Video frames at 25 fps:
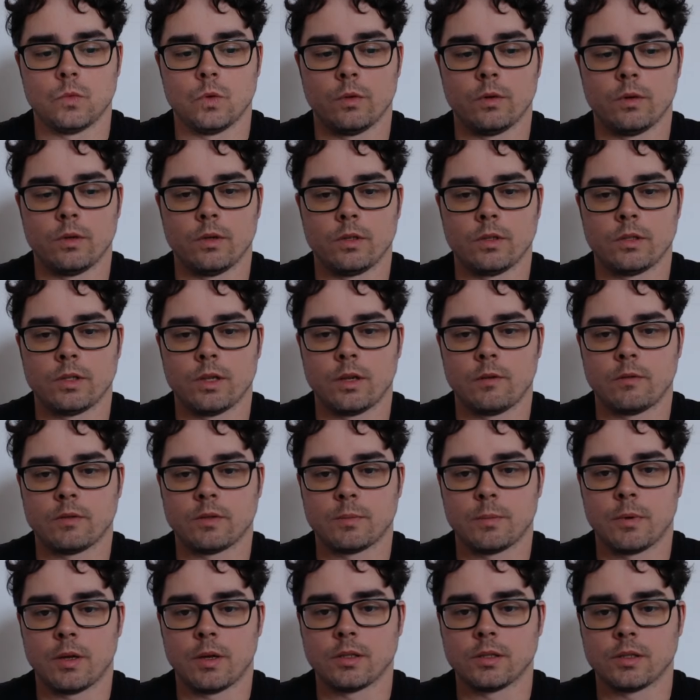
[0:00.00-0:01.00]
Or it's like
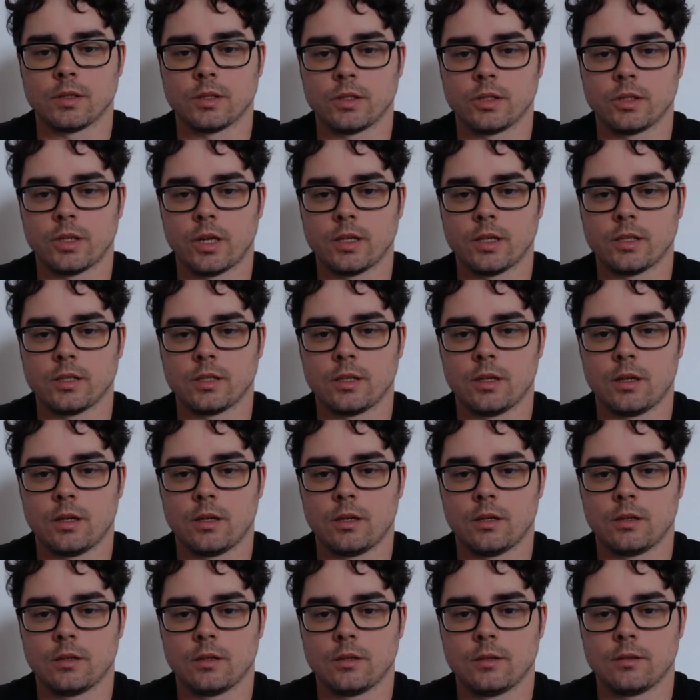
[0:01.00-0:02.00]
response
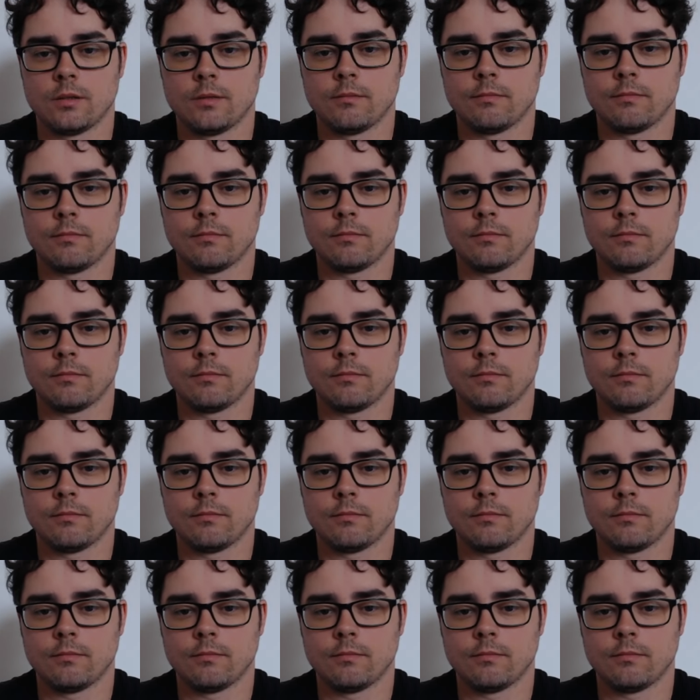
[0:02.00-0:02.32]
JSON.